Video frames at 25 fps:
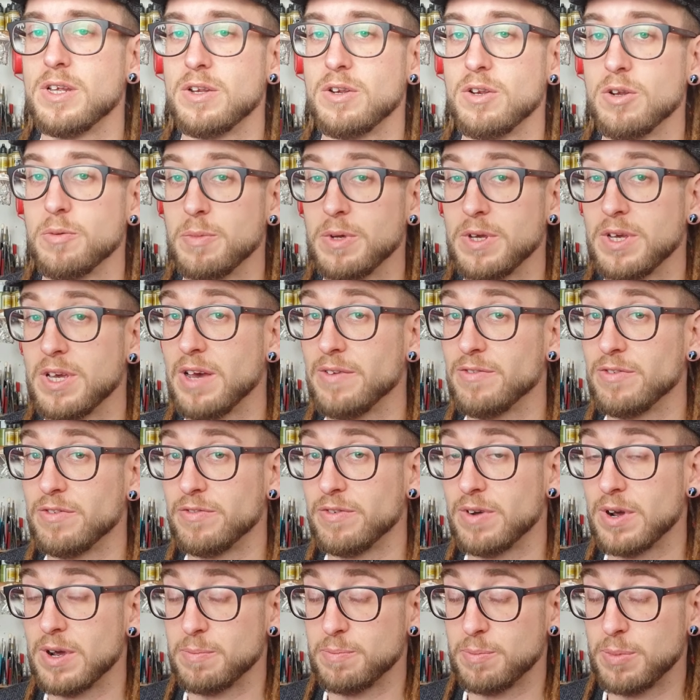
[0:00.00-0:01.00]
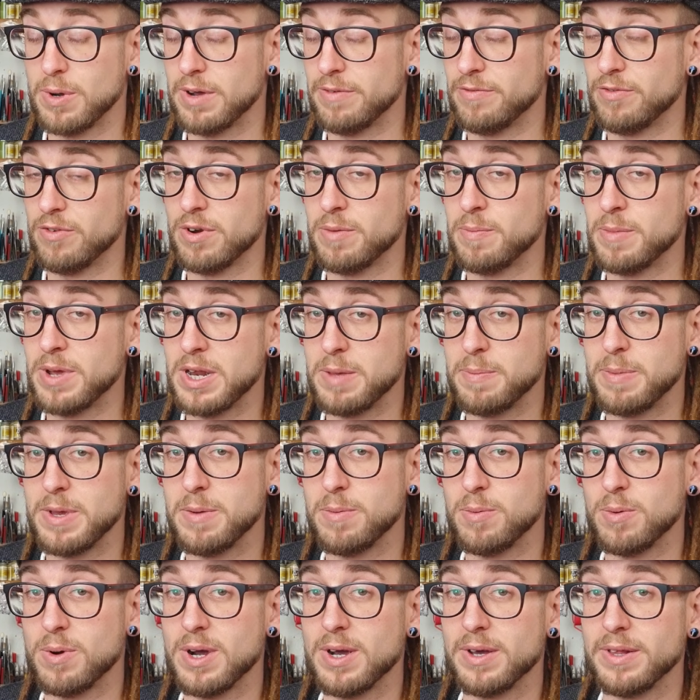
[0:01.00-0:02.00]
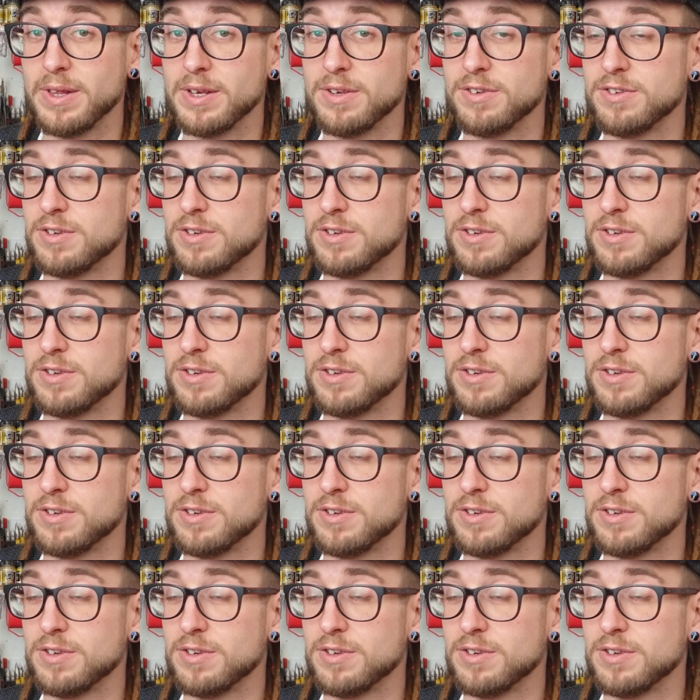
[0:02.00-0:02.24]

not been covered by very many people out there.